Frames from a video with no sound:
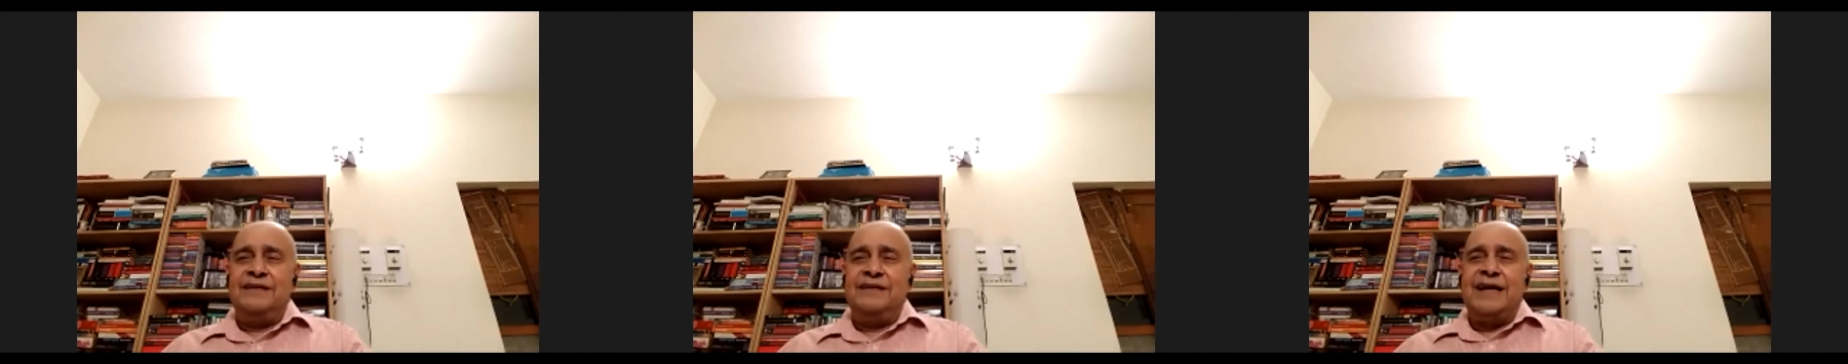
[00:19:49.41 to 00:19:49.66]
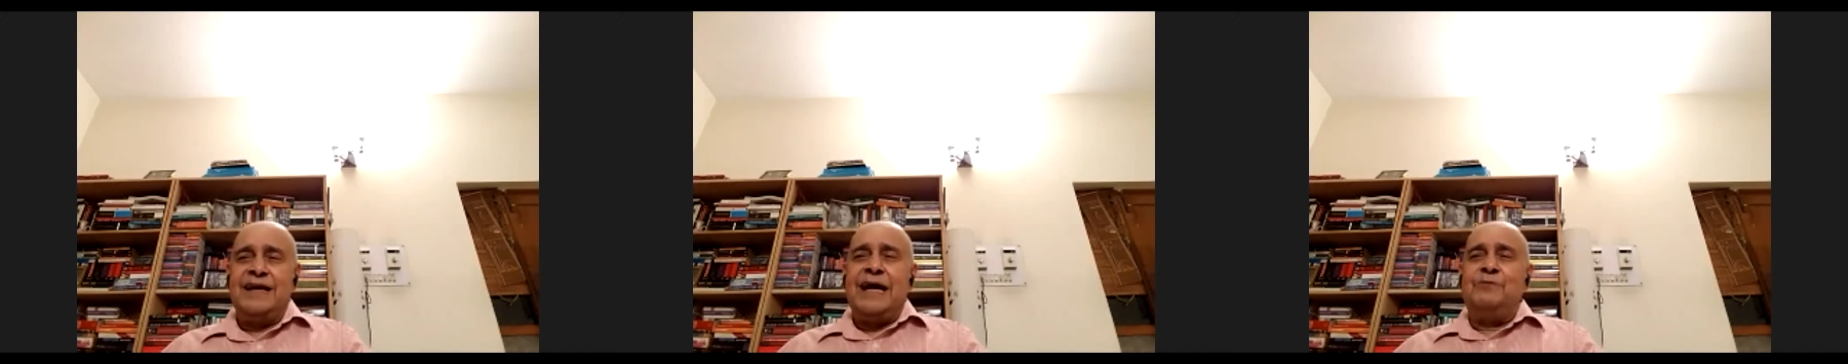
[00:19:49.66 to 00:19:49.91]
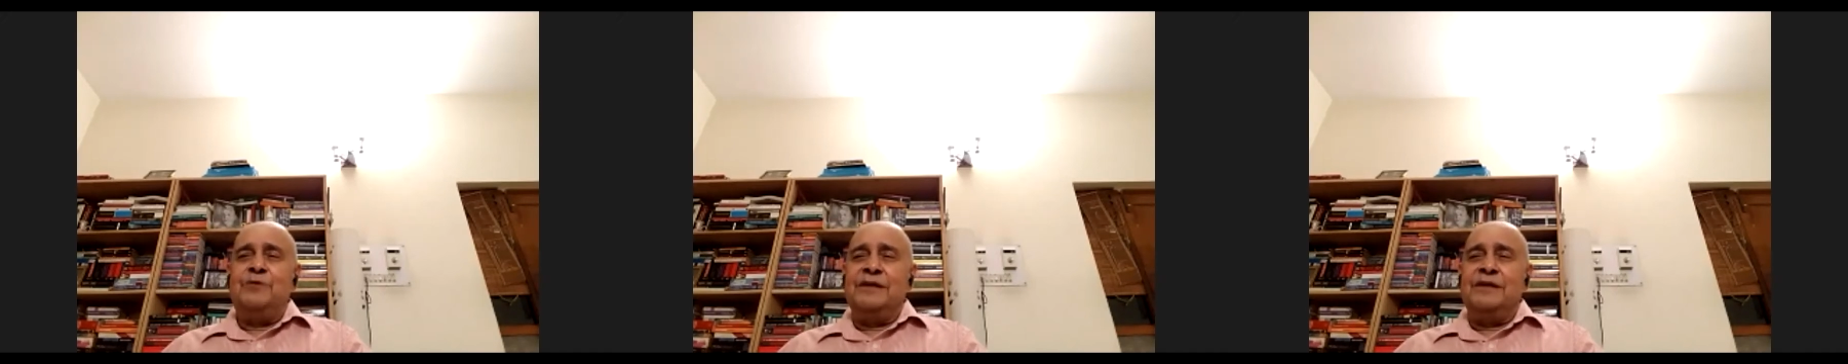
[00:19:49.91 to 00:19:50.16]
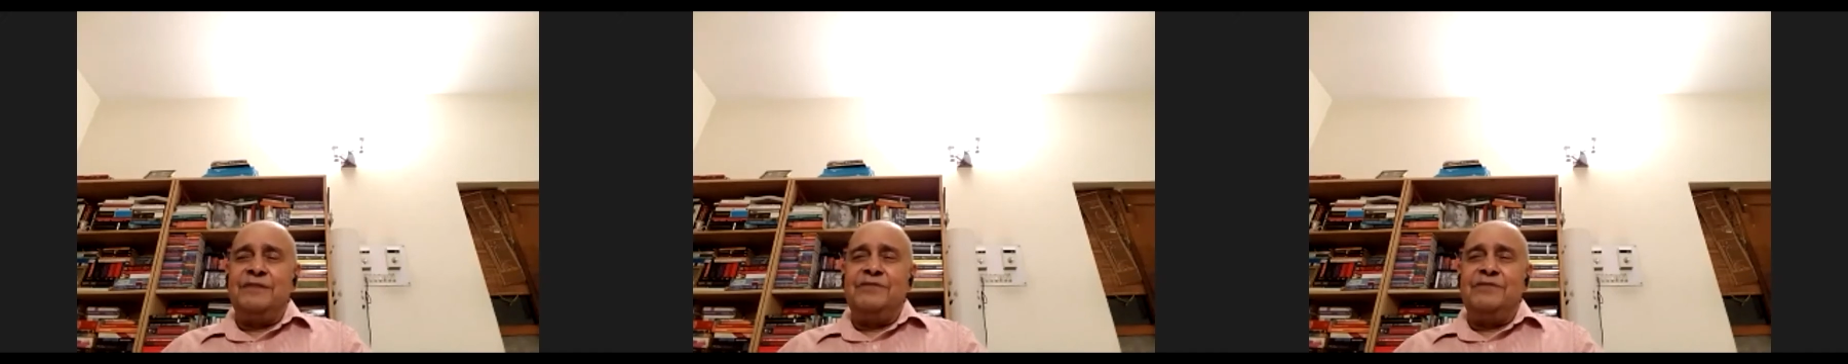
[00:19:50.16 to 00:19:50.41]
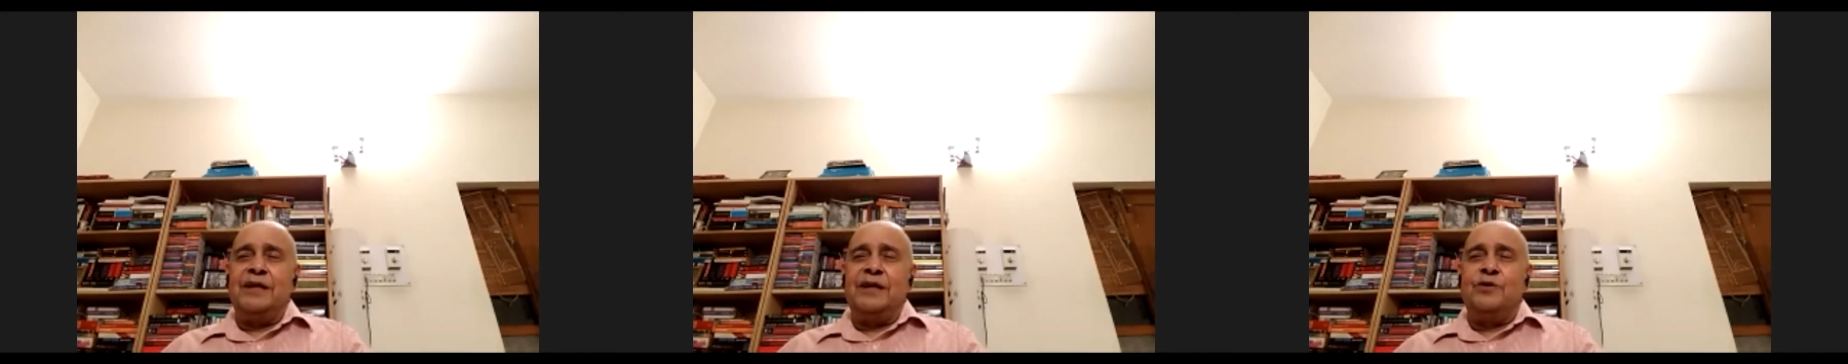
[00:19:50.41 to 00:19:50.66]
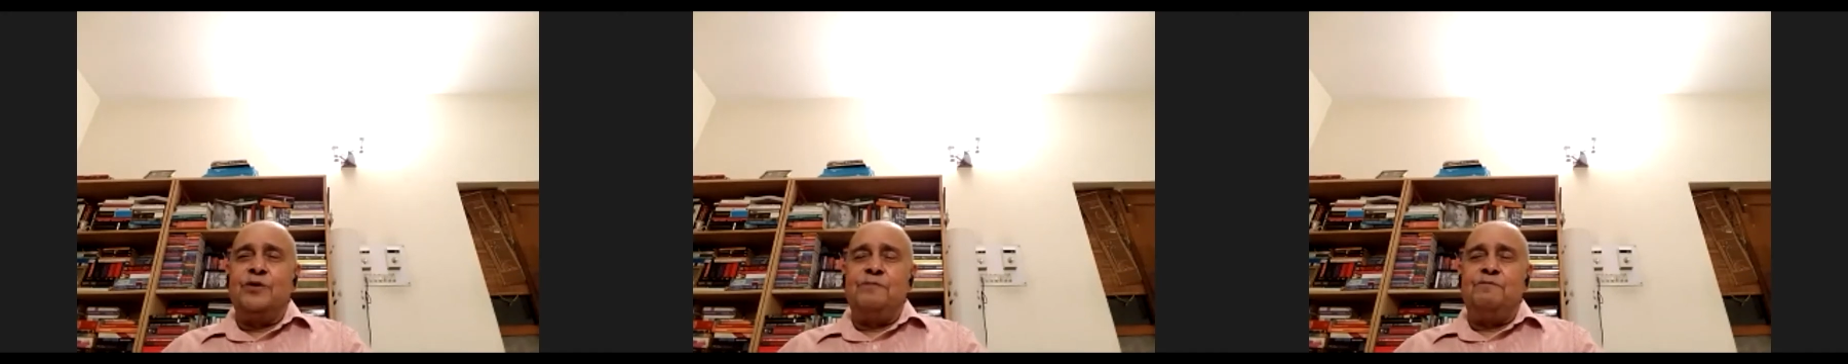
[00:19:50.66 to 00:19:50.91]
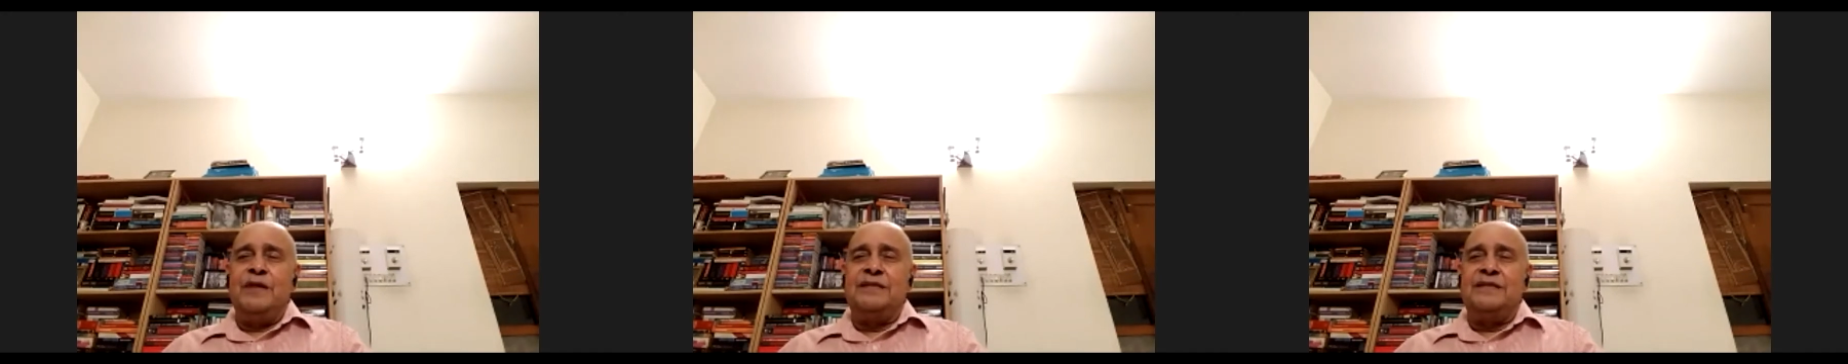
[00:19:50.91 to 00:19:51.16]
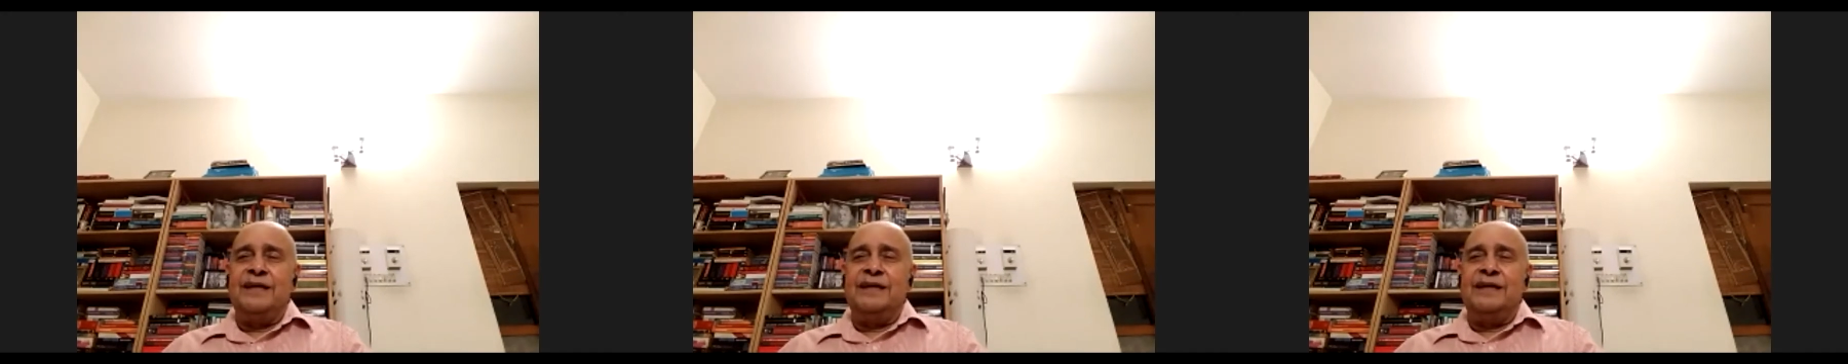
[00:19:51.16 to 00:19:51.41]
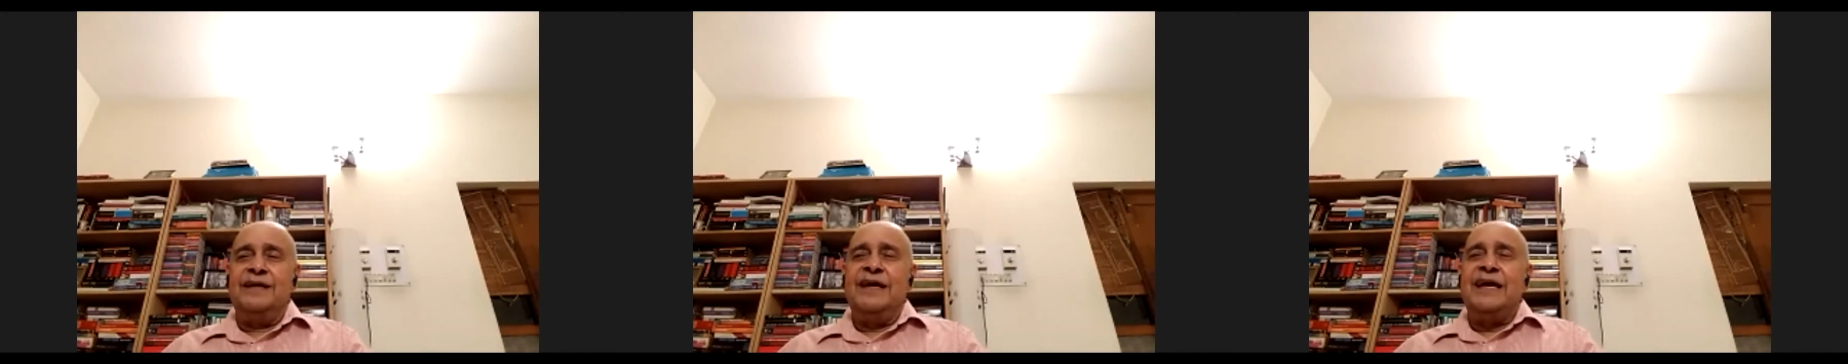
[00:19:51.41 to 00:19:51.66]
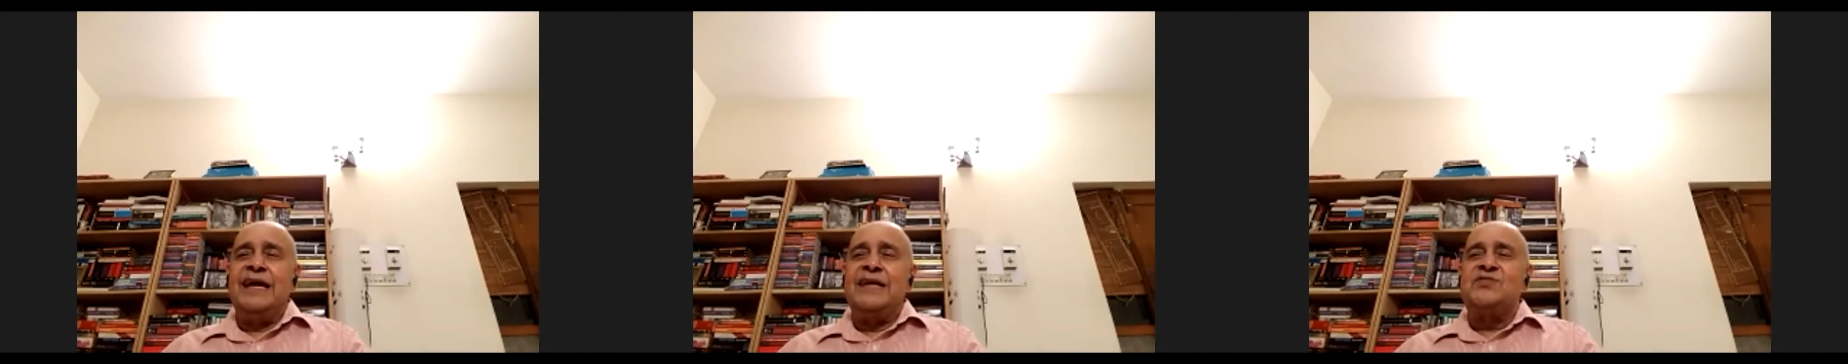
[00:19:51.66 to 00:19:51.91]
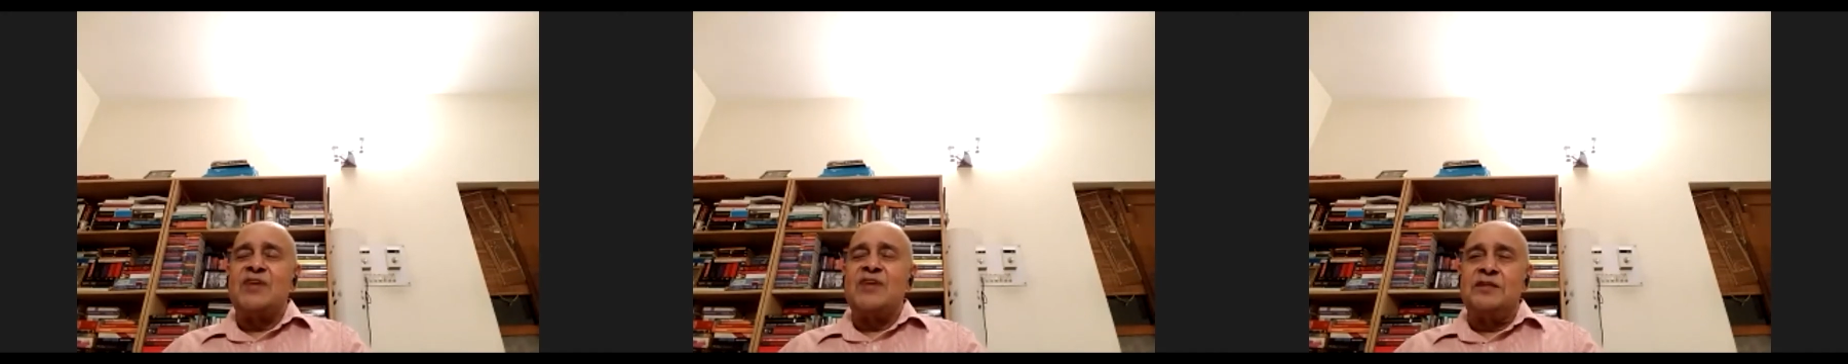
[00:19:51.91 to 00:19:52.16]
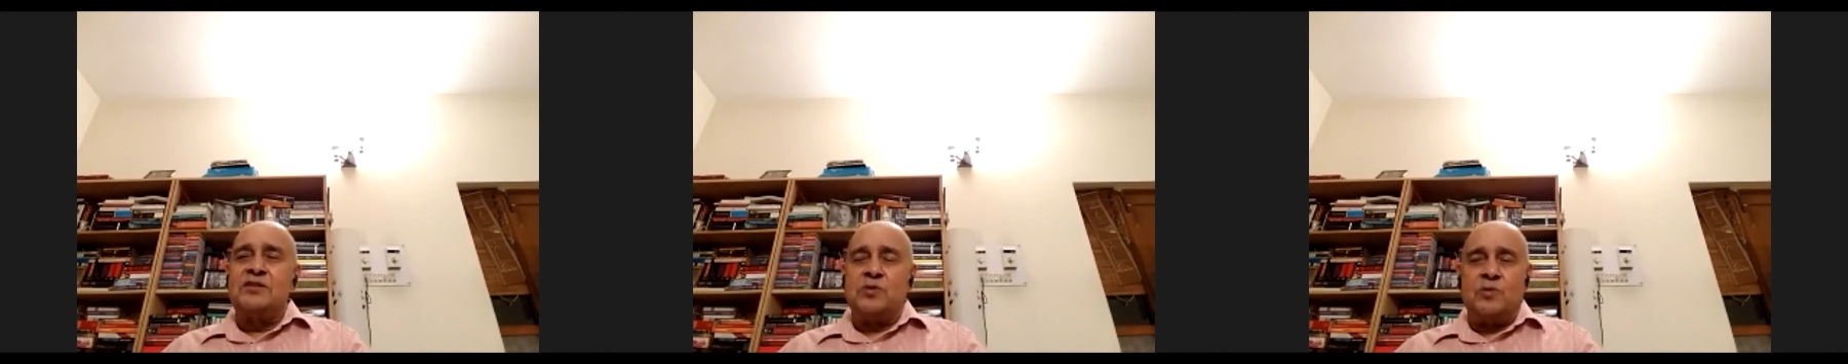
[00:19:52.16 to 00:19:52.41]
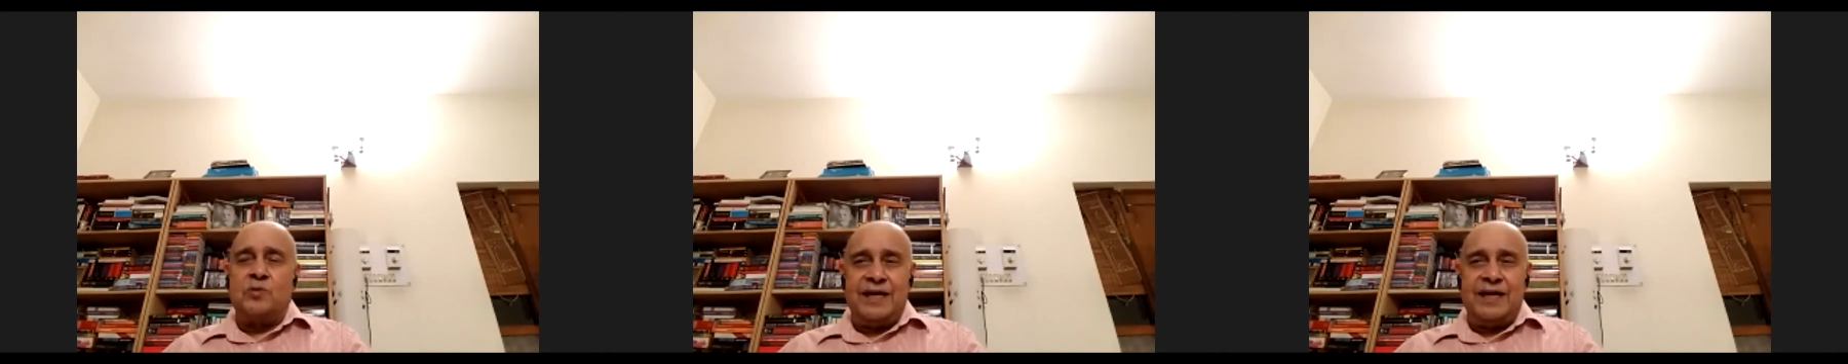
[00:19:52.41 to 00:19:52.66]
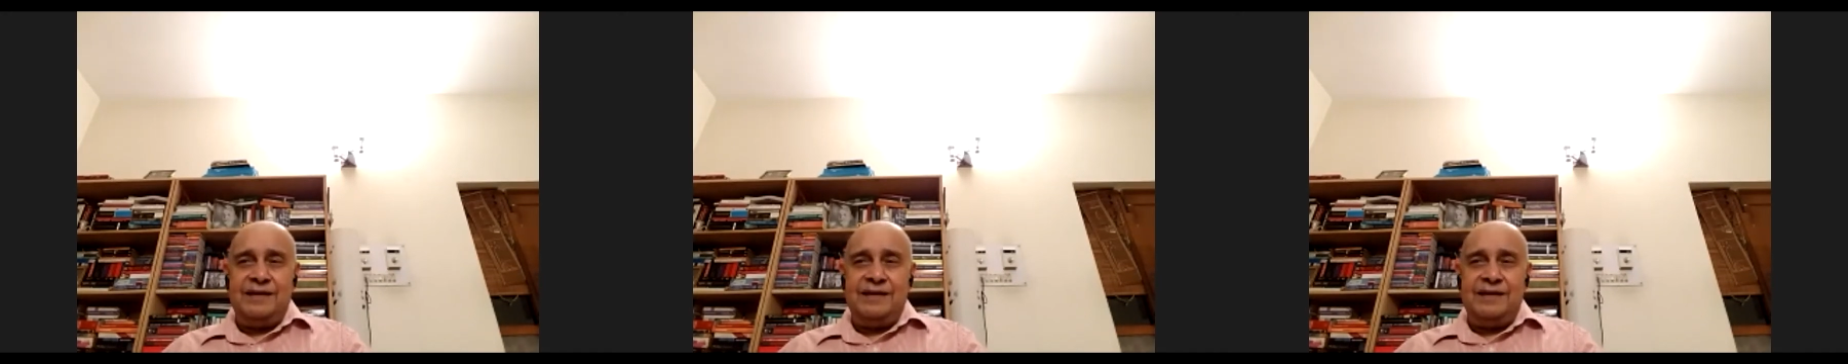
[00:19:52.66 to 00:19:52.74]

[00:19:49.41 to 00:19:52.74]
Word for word: I will give it a good beating and send it away.